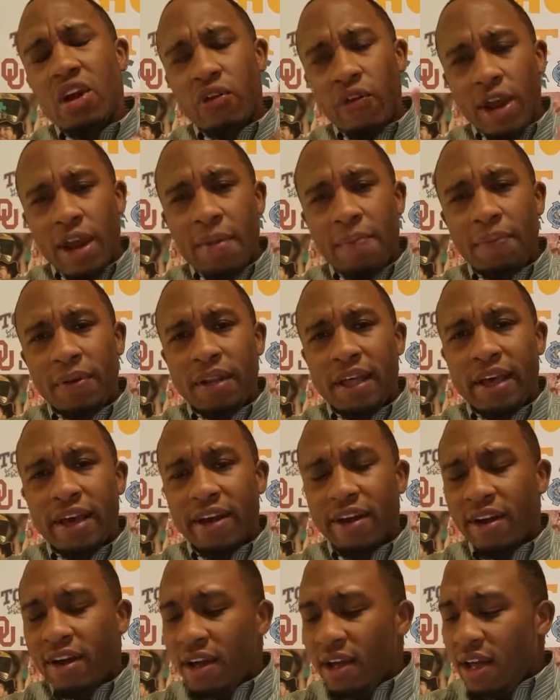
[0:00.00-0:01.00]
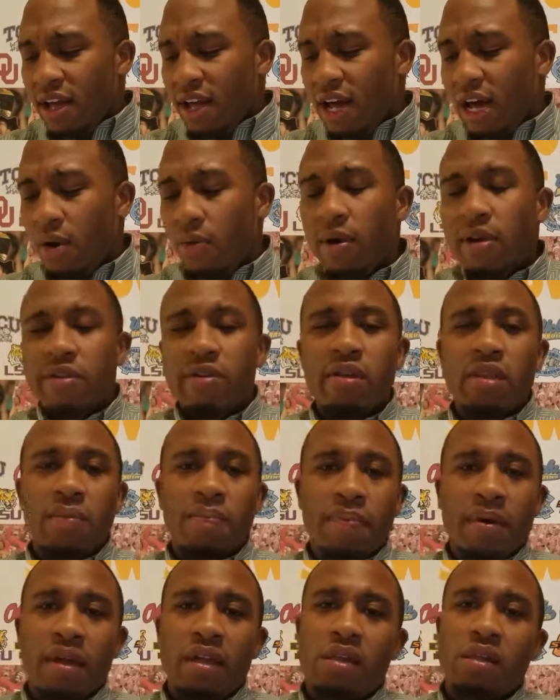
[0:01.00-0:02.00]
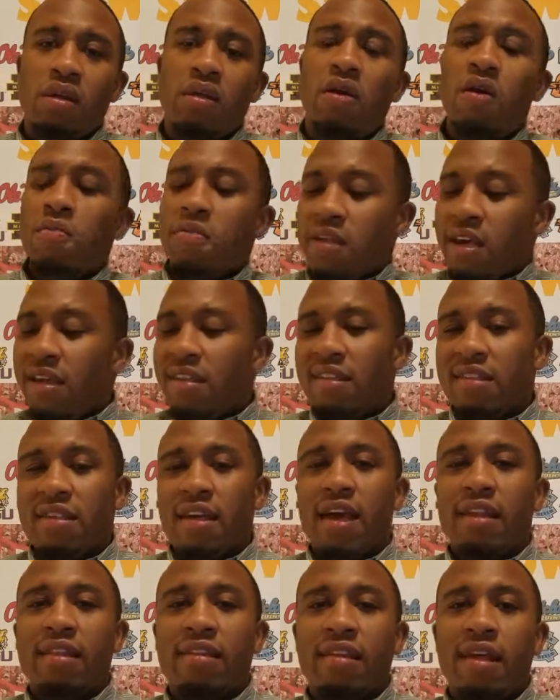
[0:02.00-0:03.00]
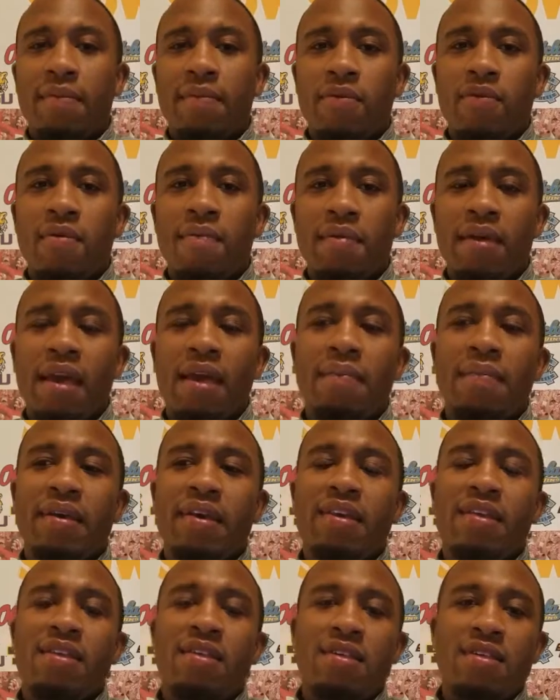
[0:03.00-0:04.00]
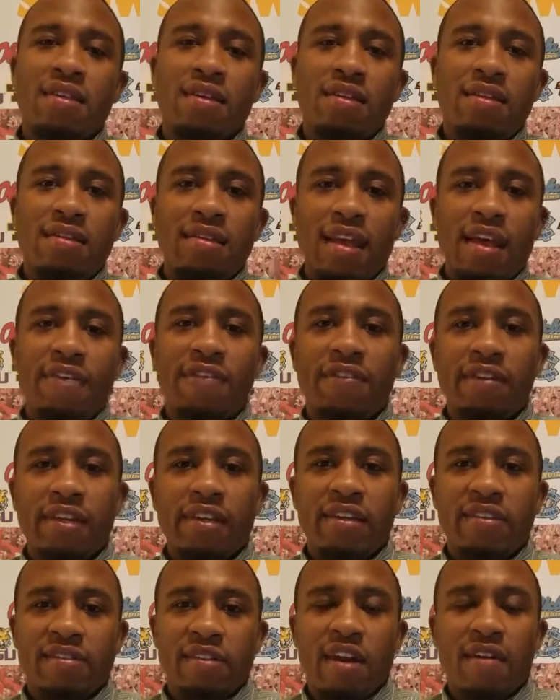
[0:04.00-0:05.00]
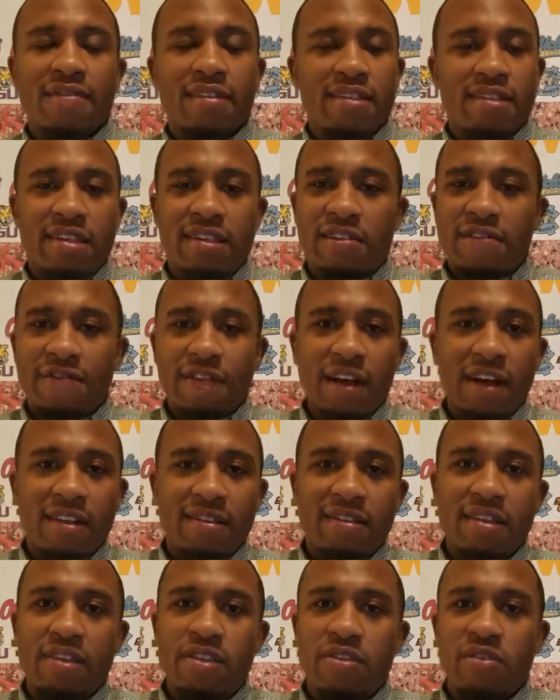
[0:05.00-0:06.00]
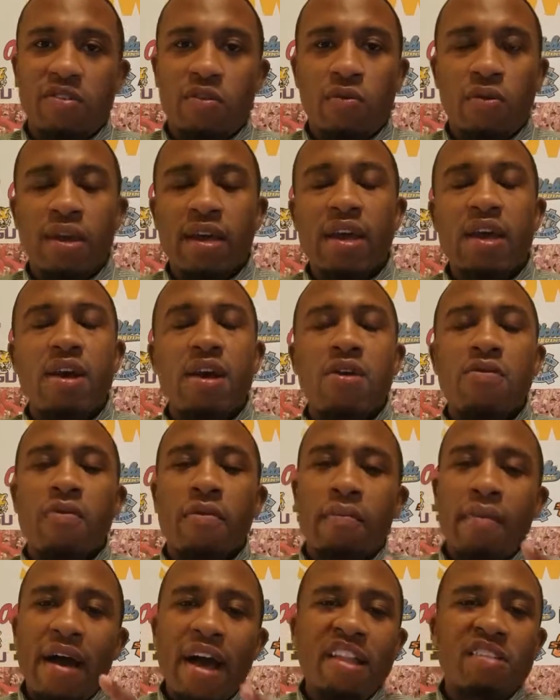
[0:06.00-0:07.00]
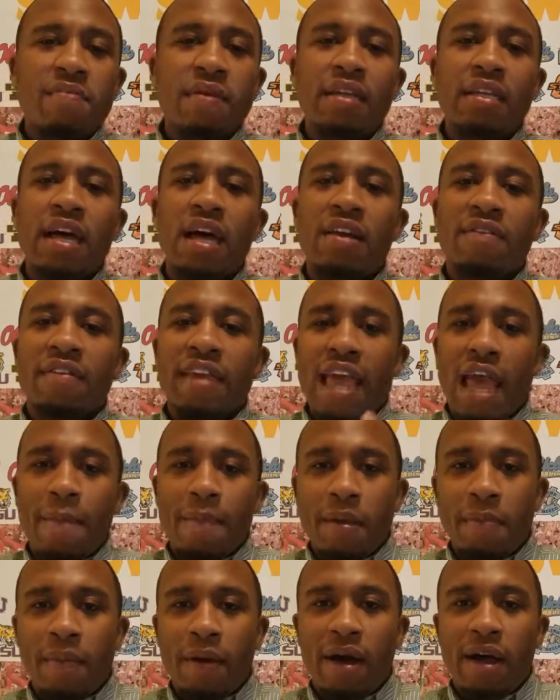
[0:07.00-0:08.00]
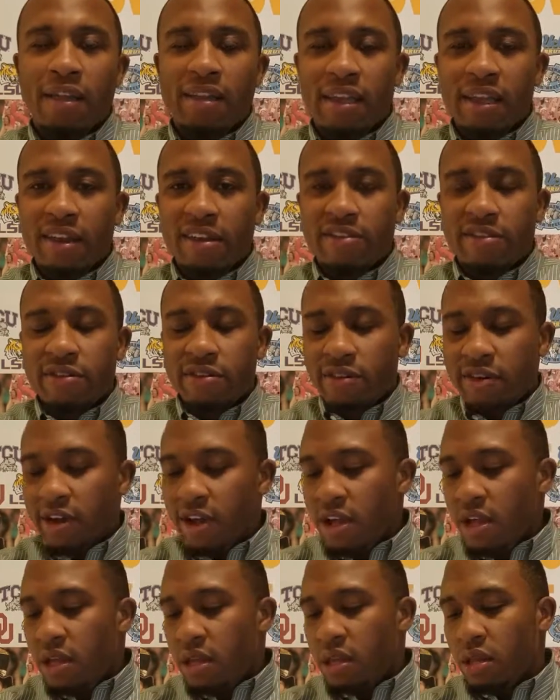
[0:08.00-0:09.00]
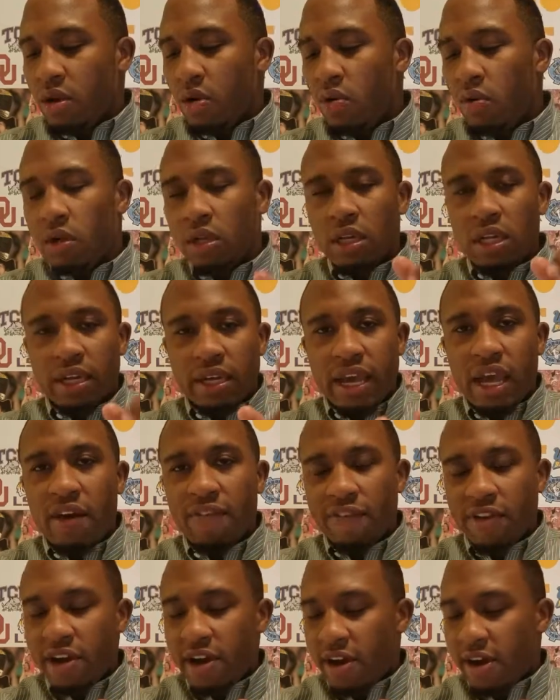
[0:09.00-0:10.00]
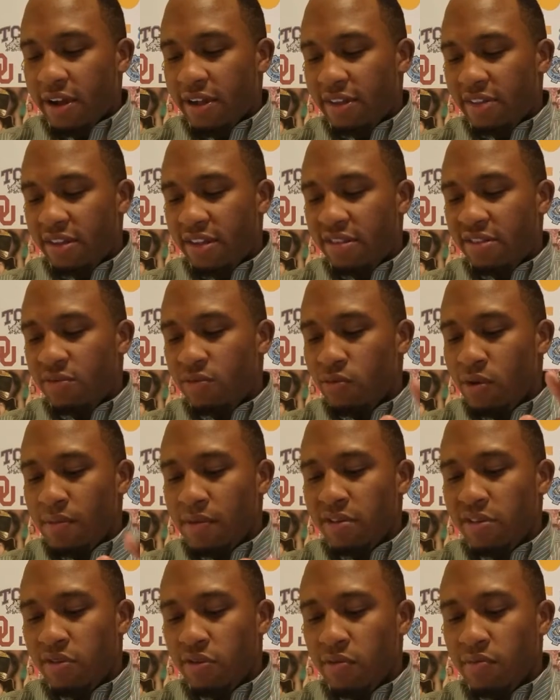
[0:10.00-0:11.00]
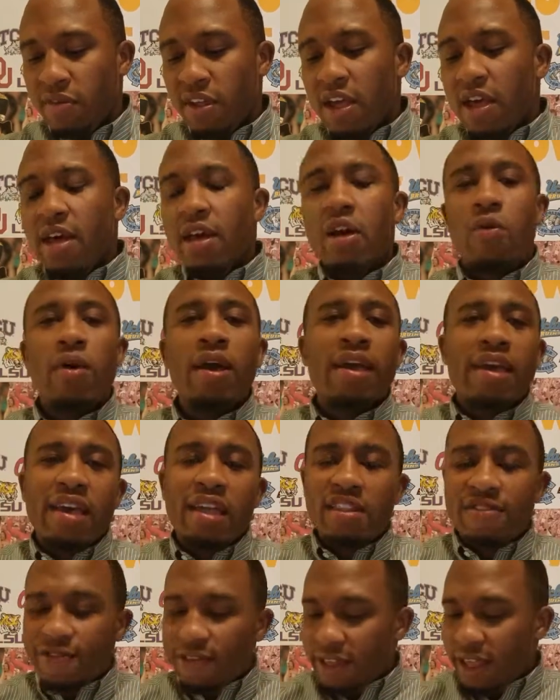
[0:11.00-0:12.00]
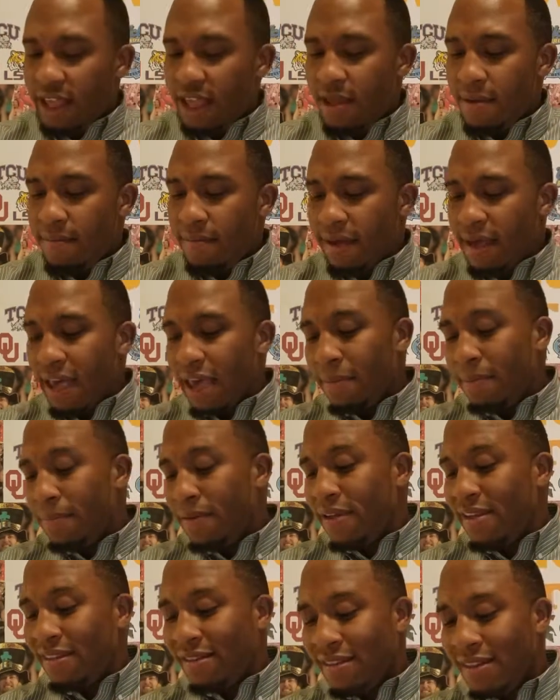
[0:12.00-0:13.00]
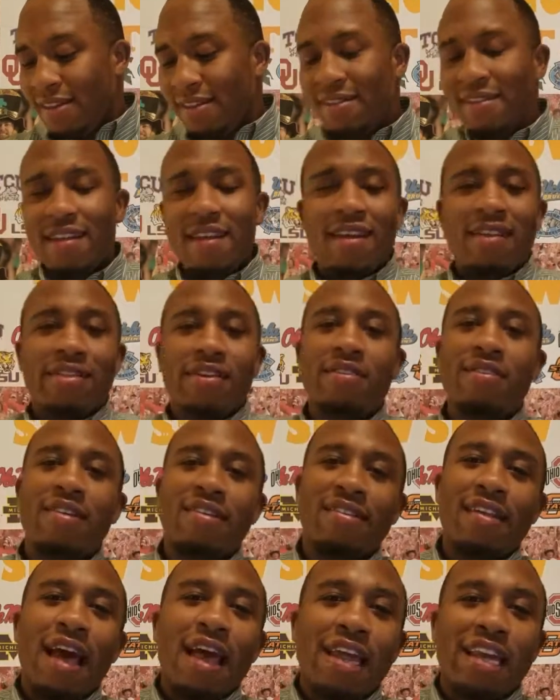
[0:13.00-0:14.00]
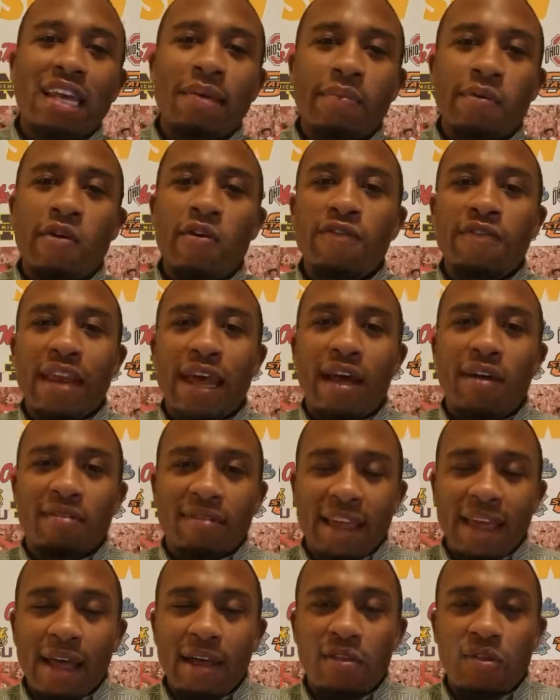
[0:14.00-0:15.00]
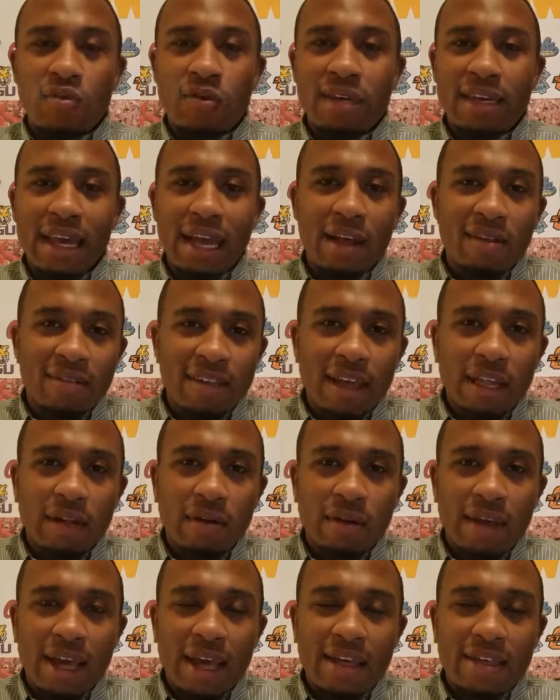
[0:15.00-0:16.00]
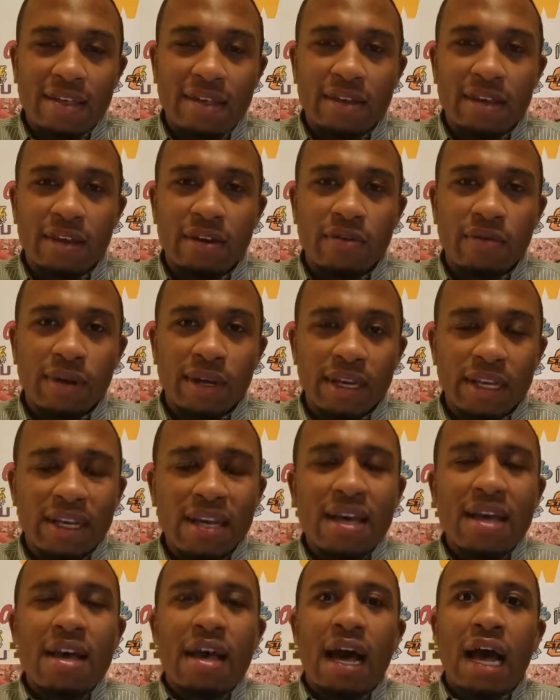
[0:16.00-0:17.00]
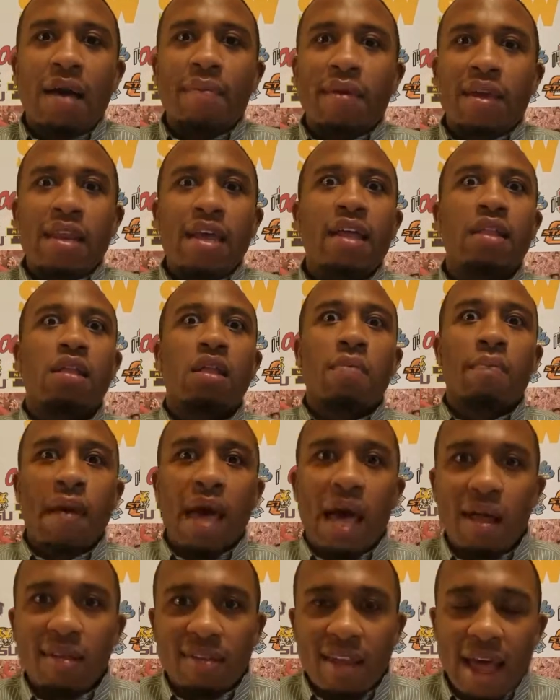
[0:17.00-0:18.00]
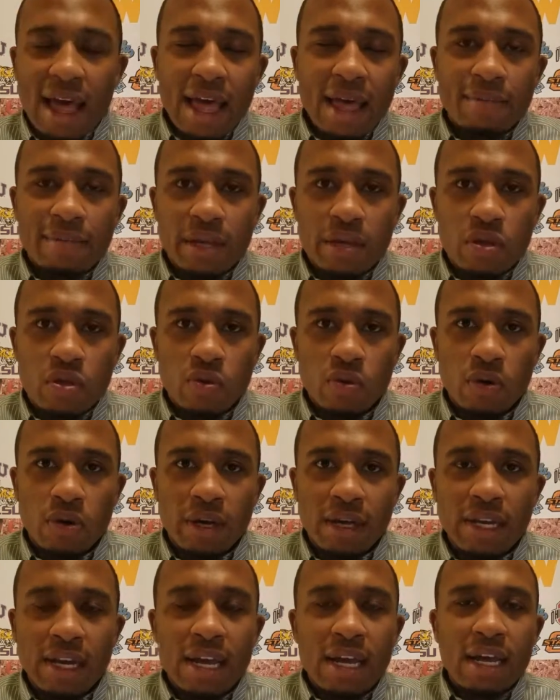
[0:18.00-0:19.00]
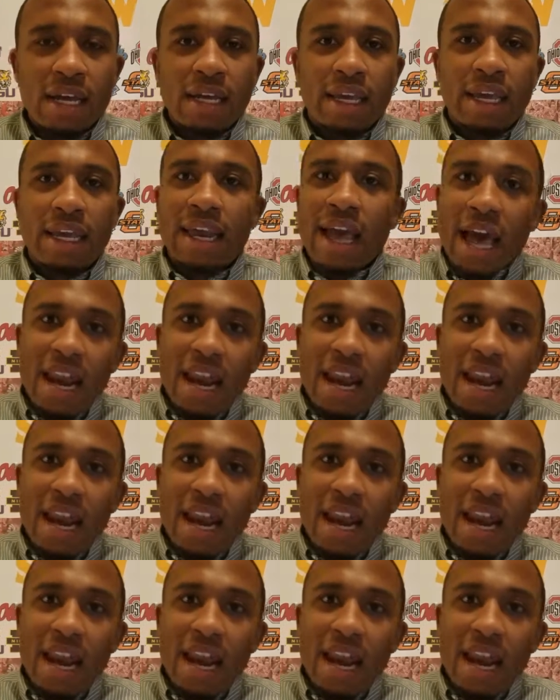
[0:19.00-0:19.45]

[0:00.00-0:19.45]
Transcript: Great player. I wish her the best. Hope she gets a shot at the WNBA because she definitely deserves it. She's feisty. She's quick. Reminds me a lot of Cappie Pondexter. So look out for Erica Sis in women's hoops. Quick hits for the NBA. Pistons, they're deciding to move downtown to a downtown location and arena. I mean, it's about time, Detroit. Get